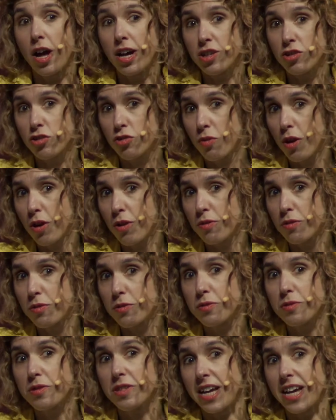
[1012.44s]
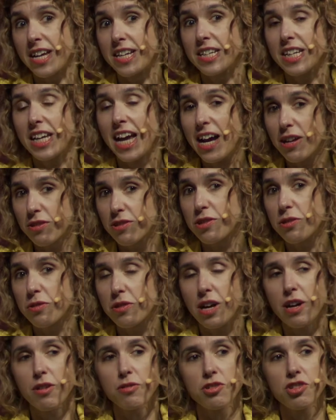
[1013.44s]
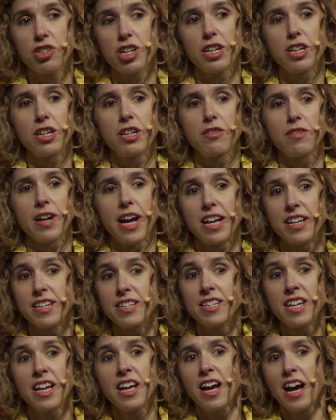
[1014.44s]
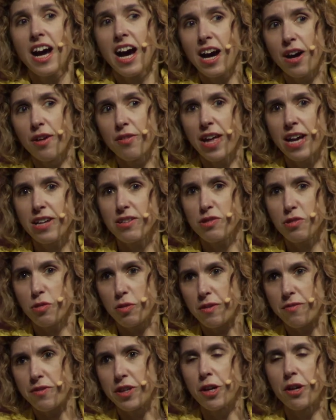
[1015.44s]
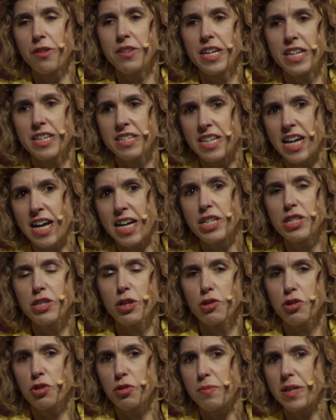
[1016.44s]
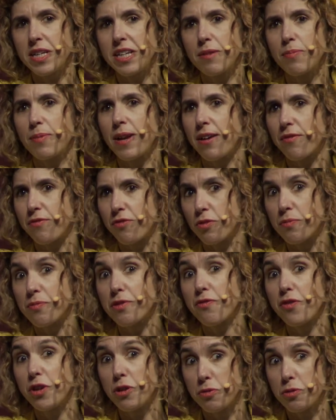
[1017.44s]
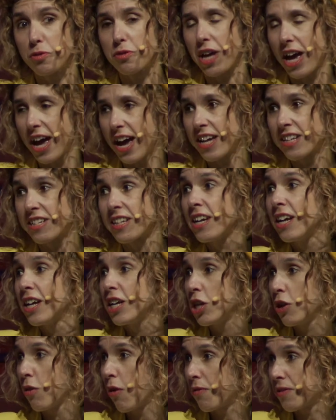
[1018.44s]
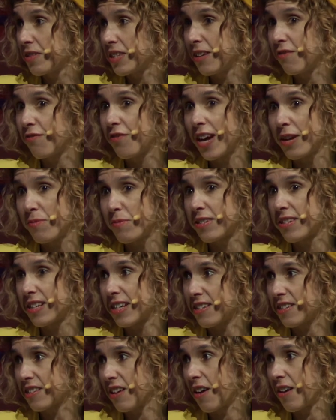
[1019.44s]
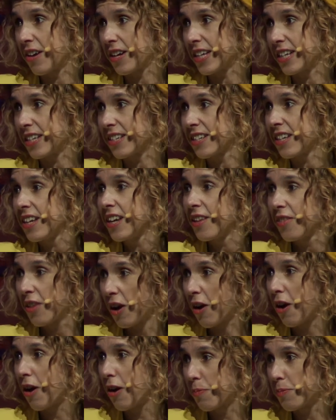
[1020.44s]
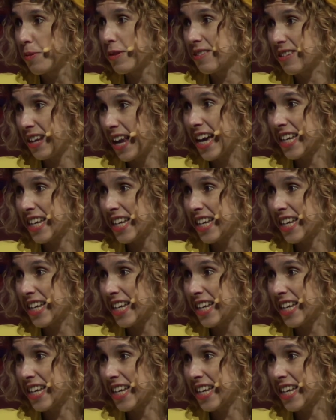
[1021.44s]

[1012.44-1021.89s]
trolls and cancel culture and how that sort of, the internet and social media platforms fuel that. You obviously famously signed the Harper's letter.